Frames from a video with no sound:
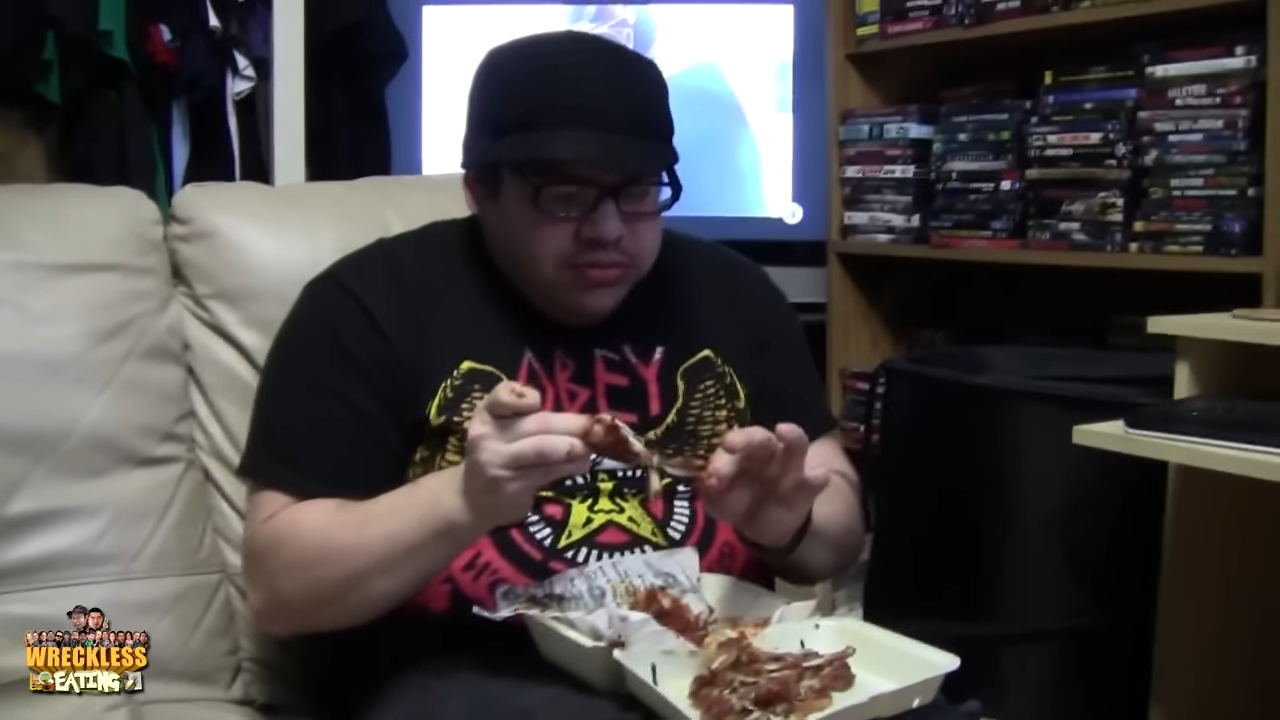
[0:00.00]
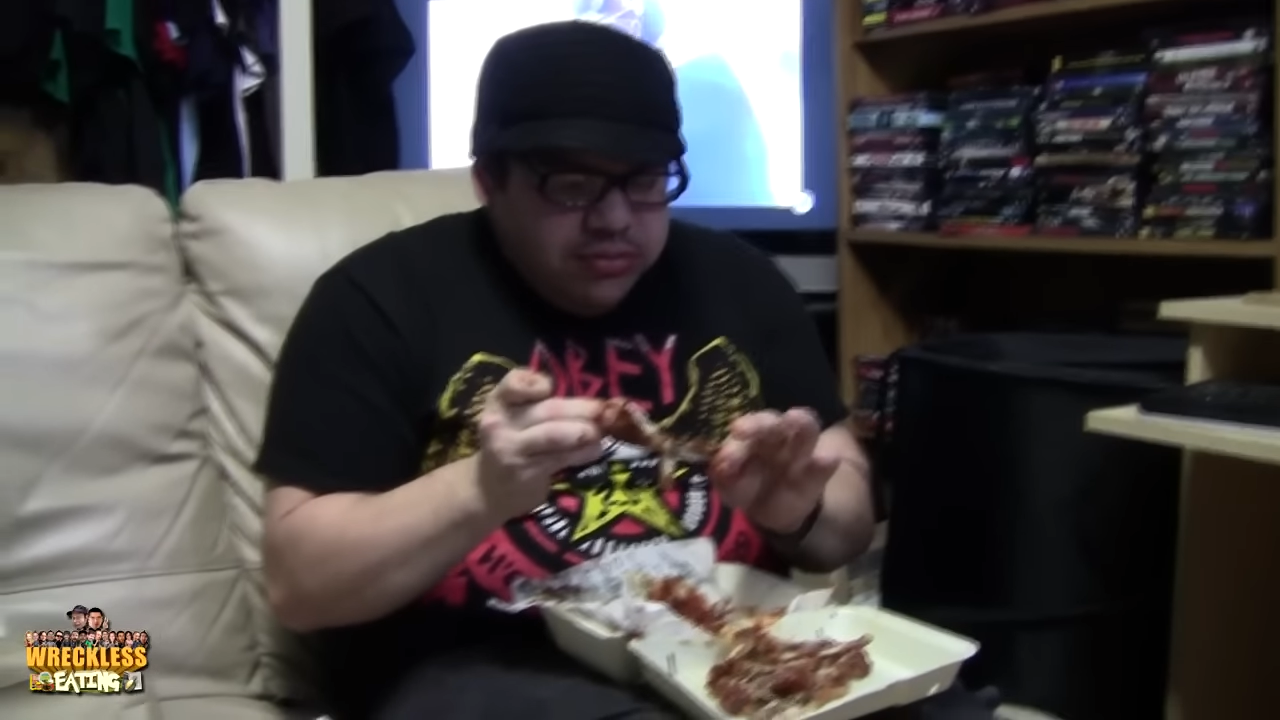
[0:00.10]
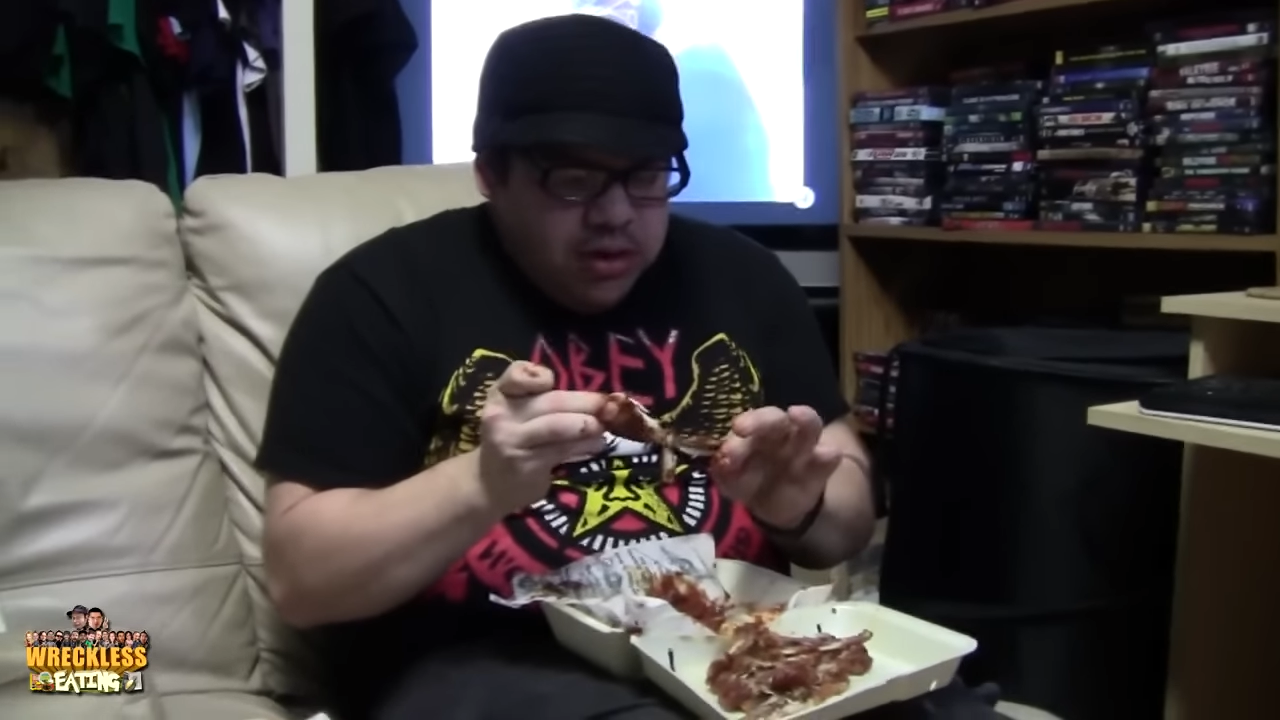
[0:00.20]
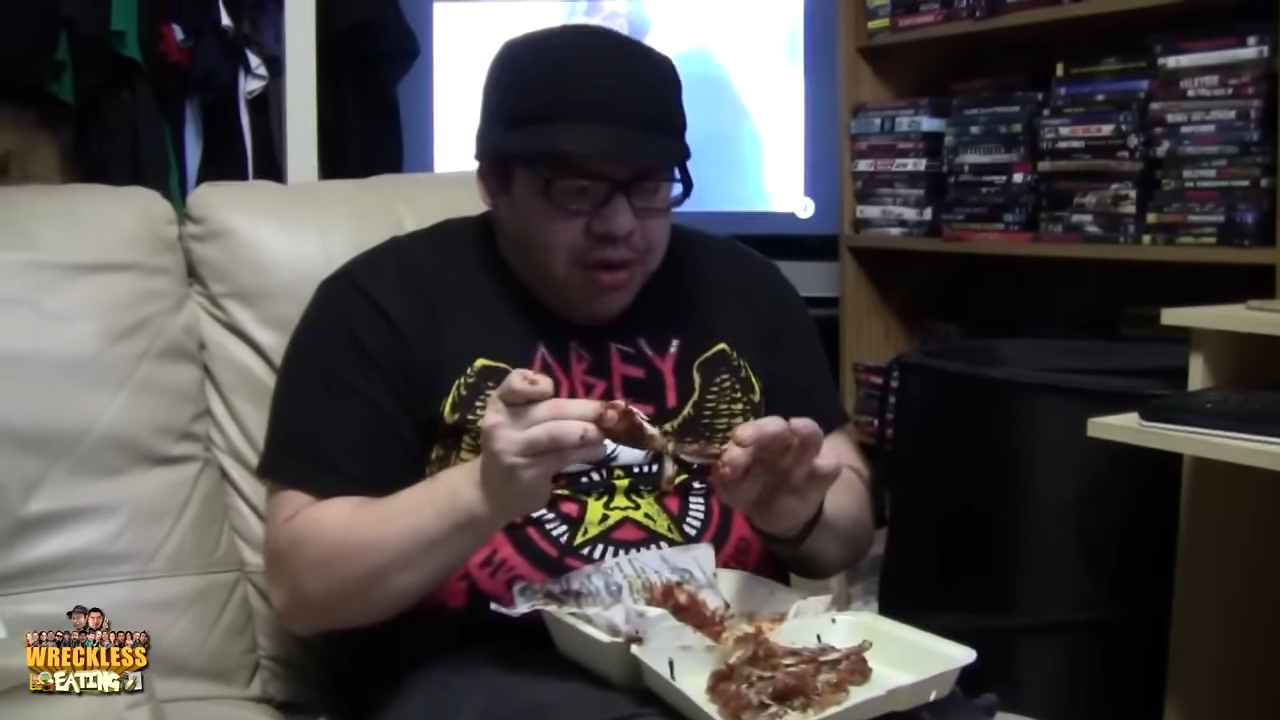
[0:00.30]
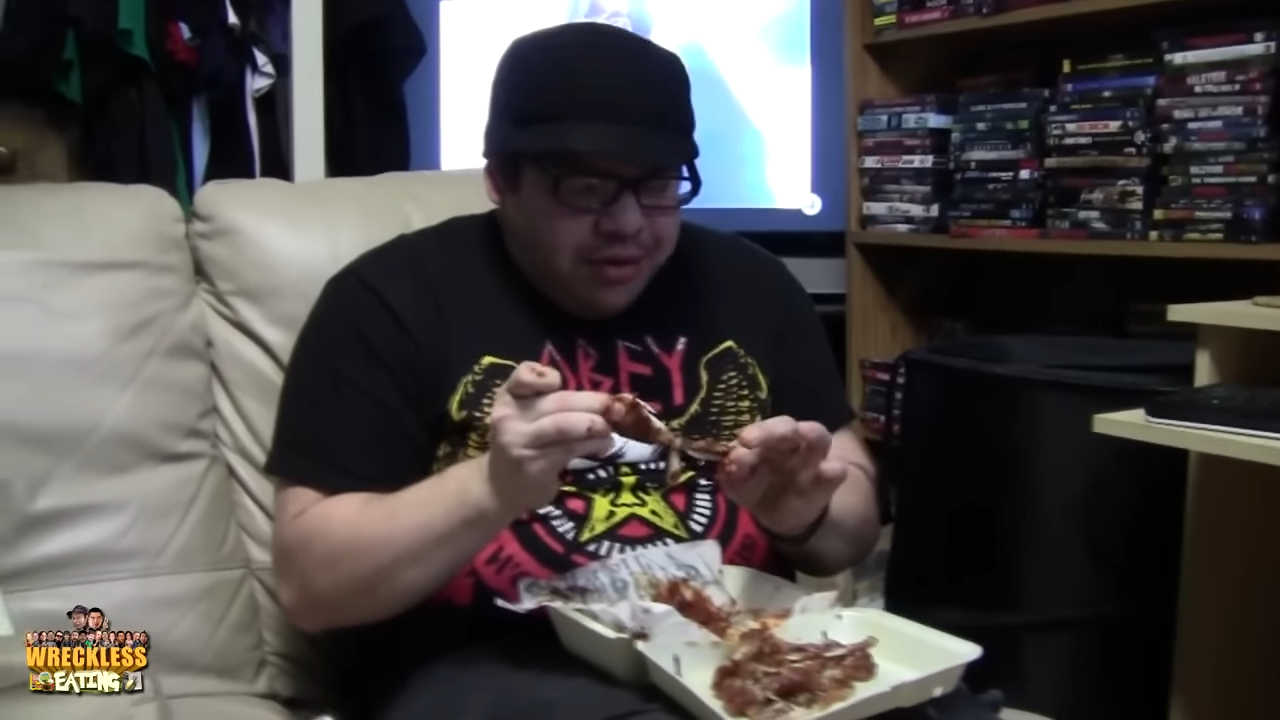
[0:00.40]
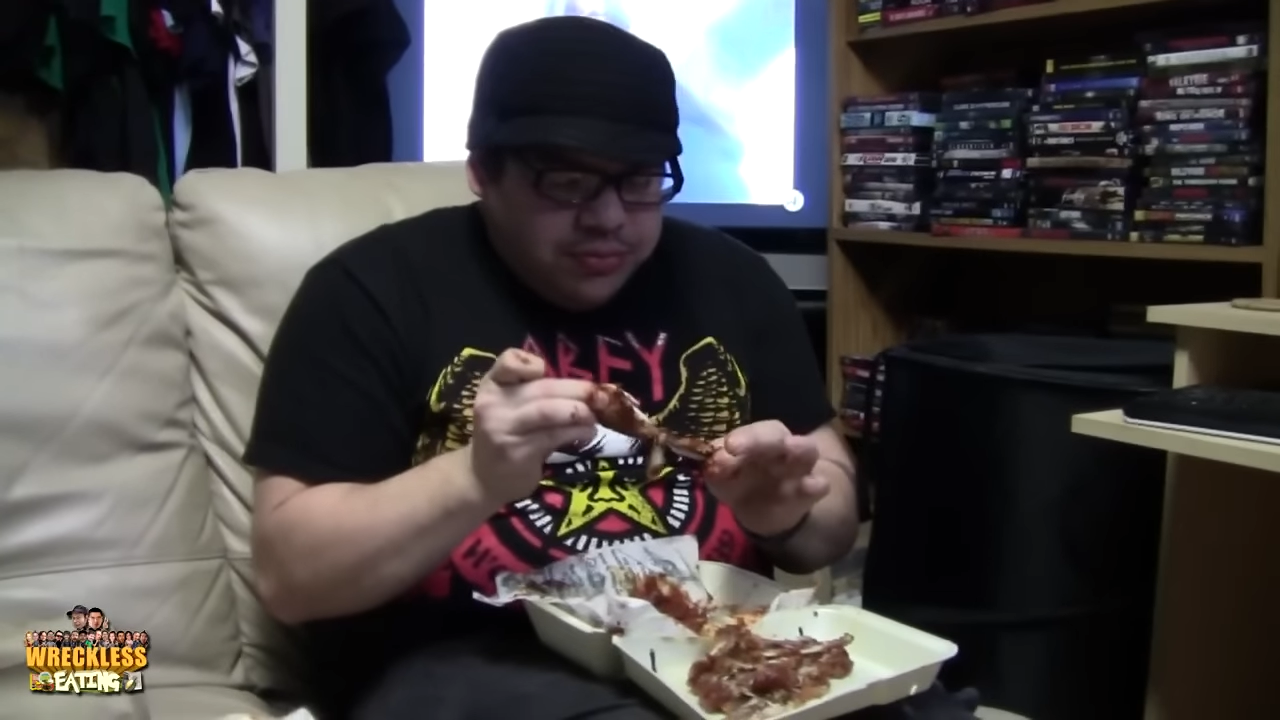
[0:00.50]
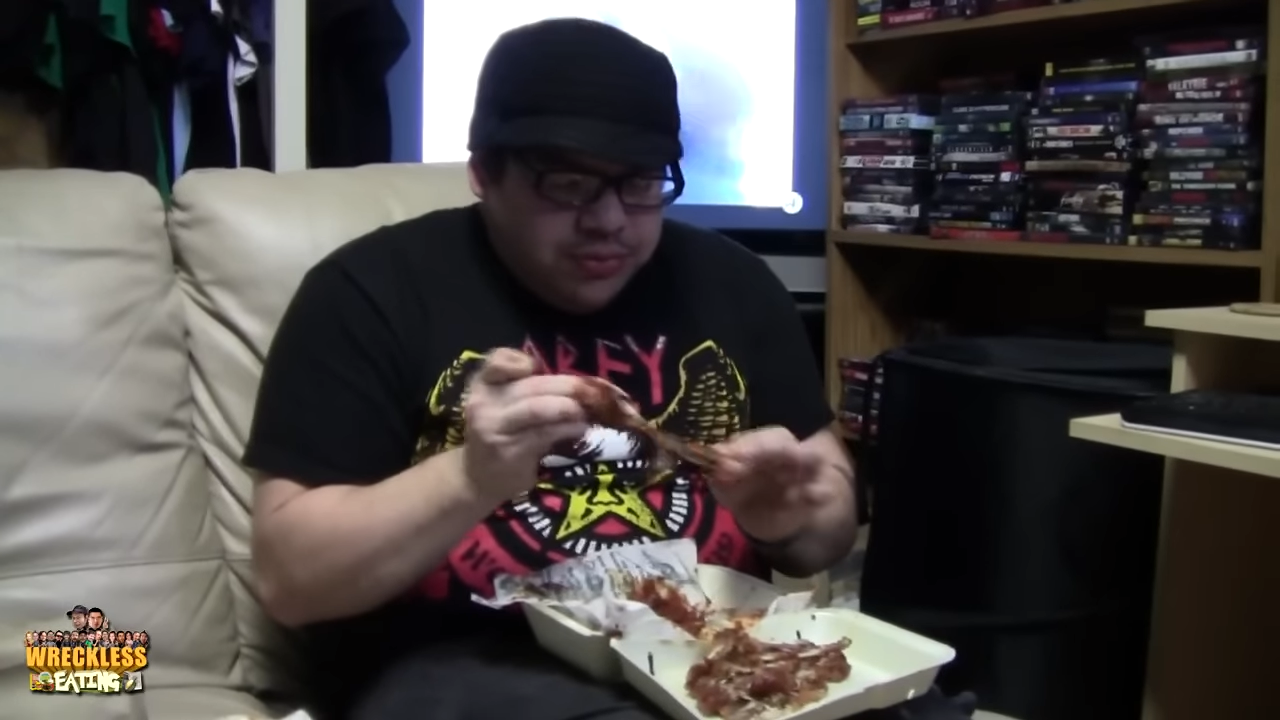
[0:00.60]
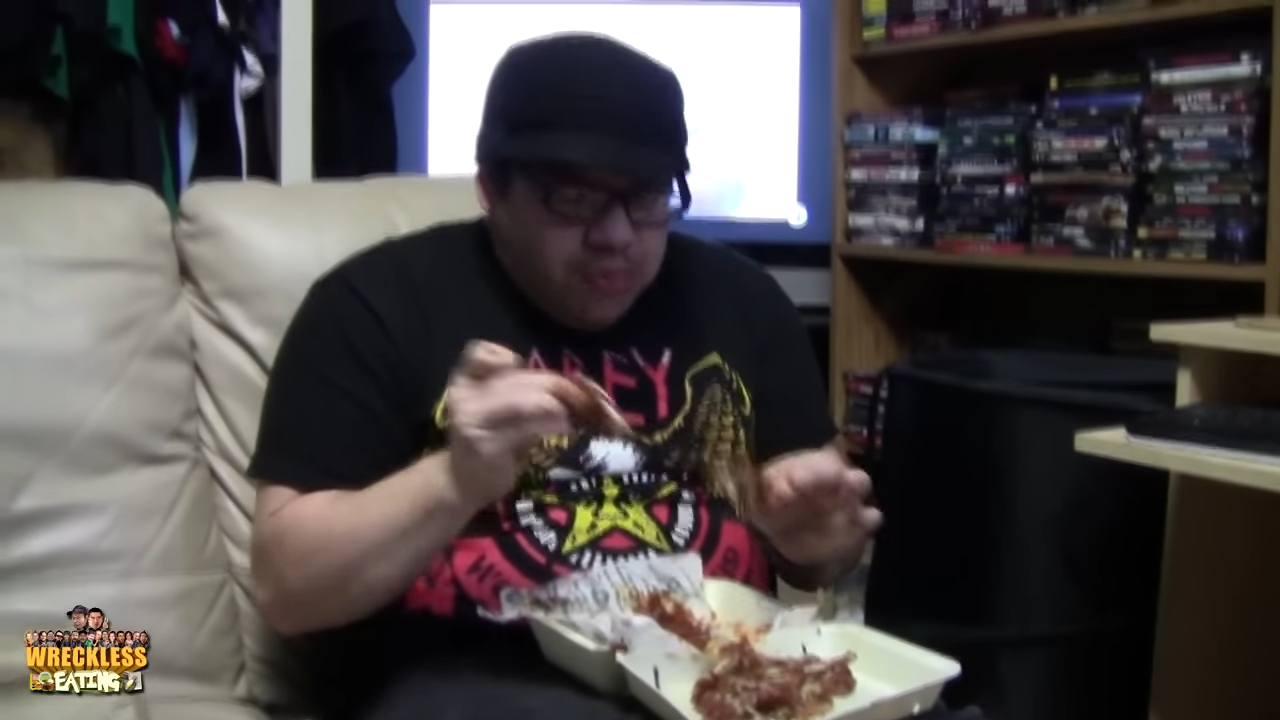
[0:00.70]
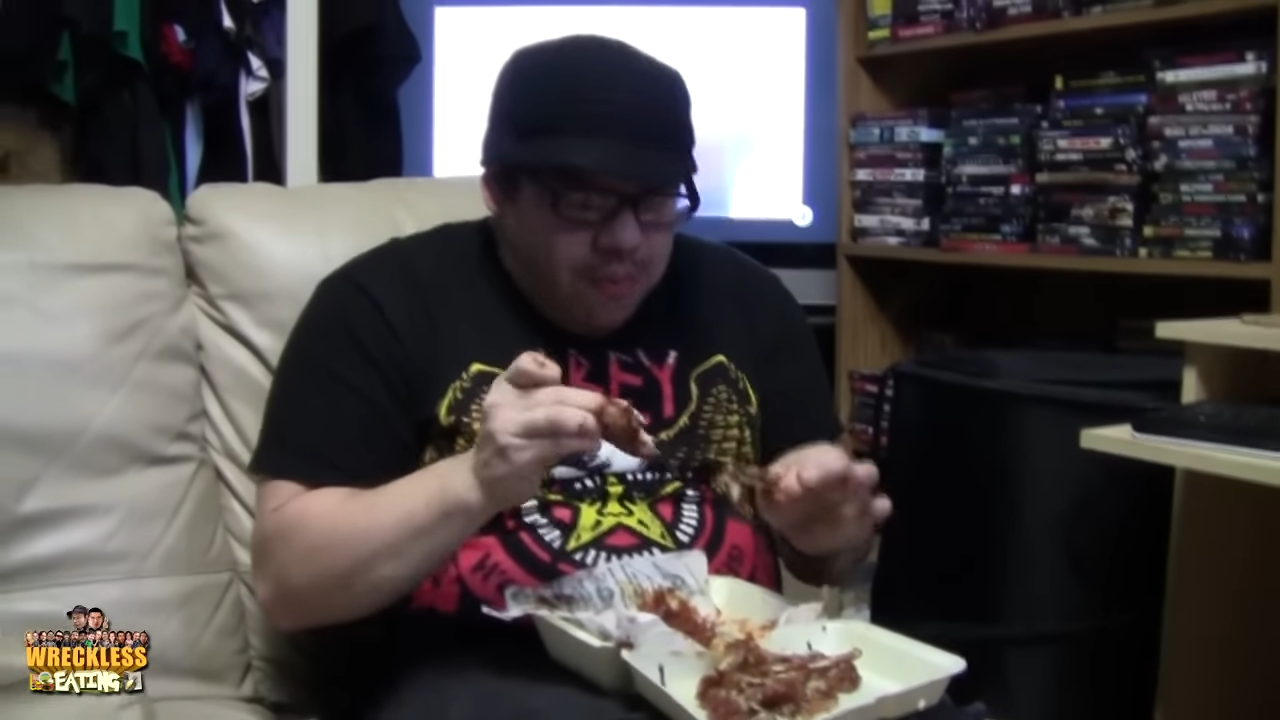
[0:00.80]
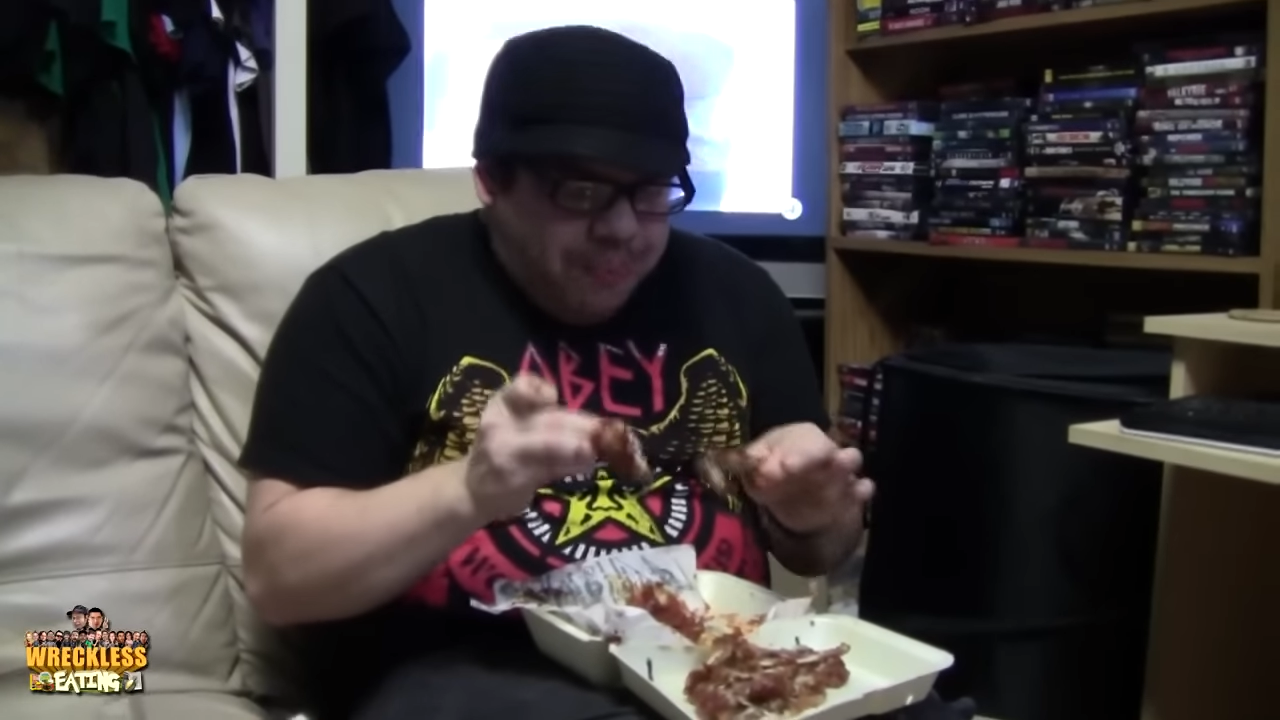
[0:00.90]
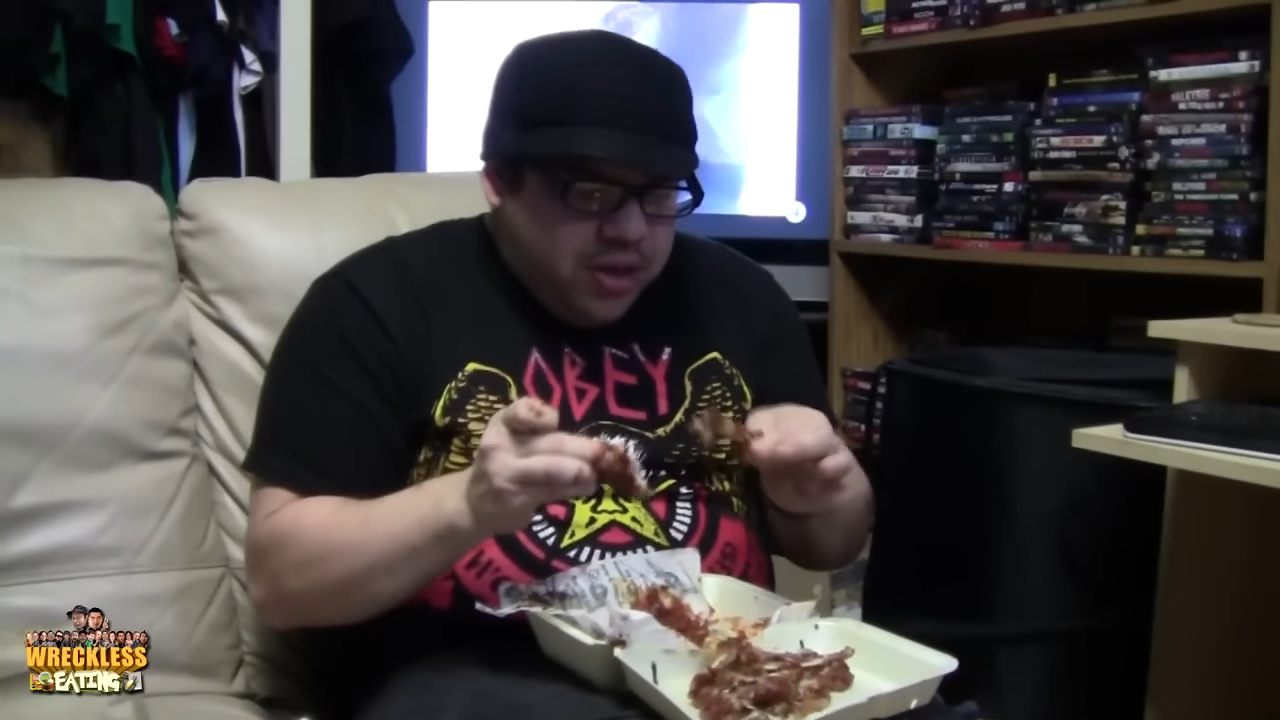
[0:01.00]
I can tell when he's actually gonna